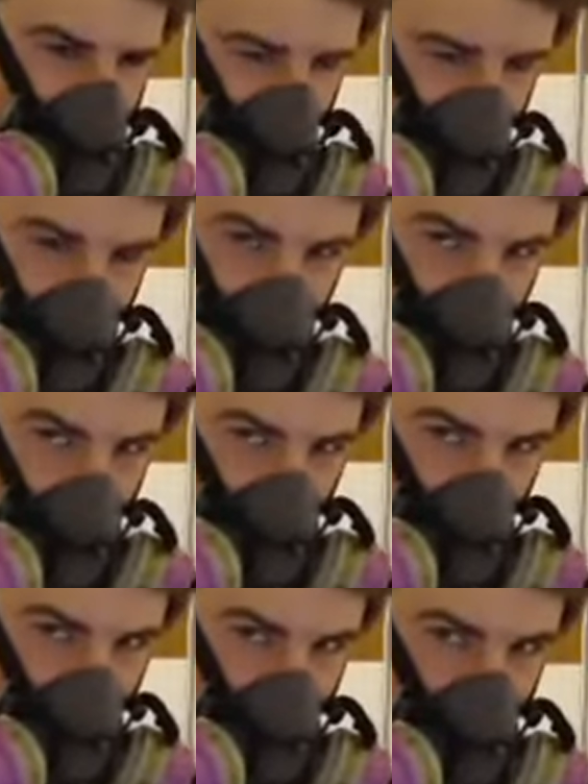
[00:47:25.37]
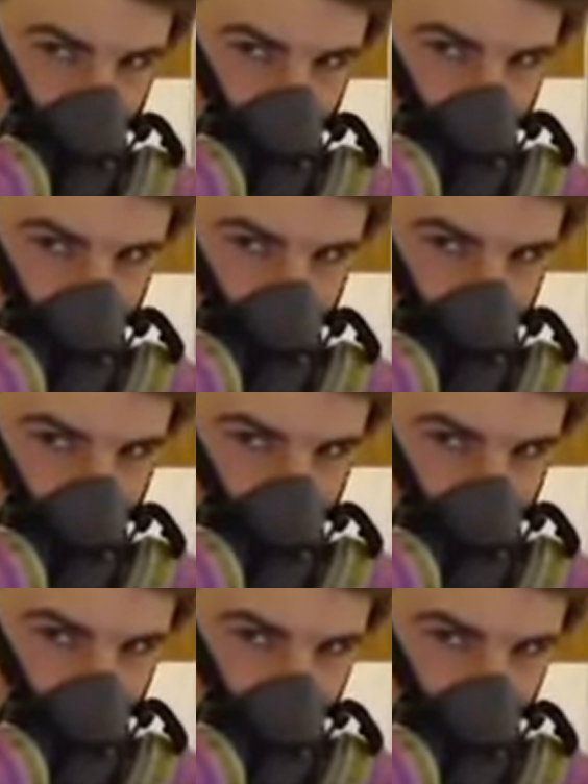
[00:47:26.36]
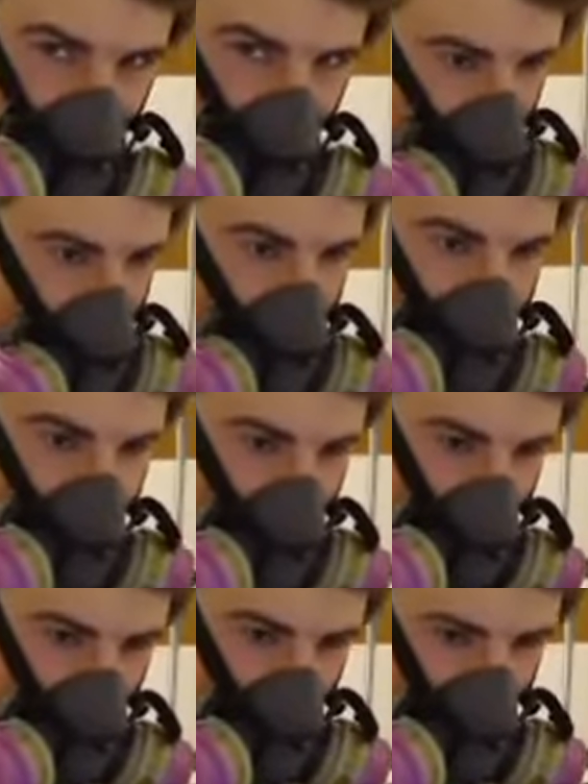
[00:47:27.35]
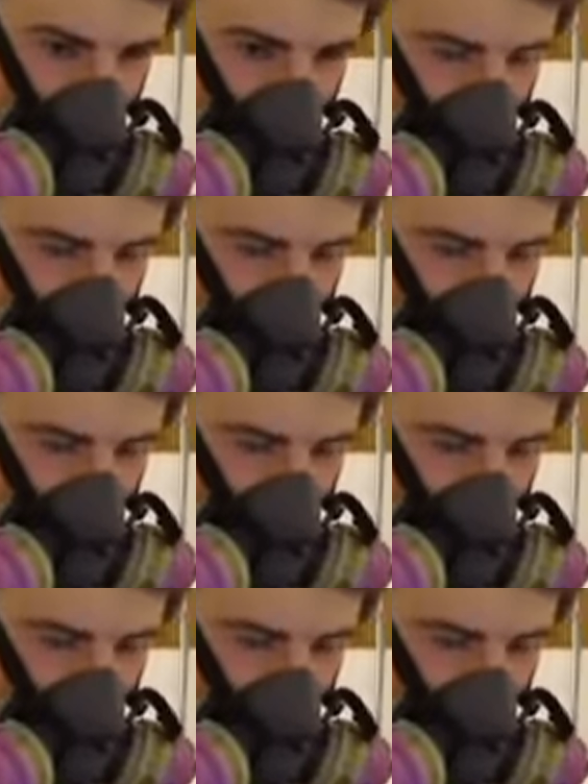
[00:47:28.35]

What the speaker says: it in Japanese or any language.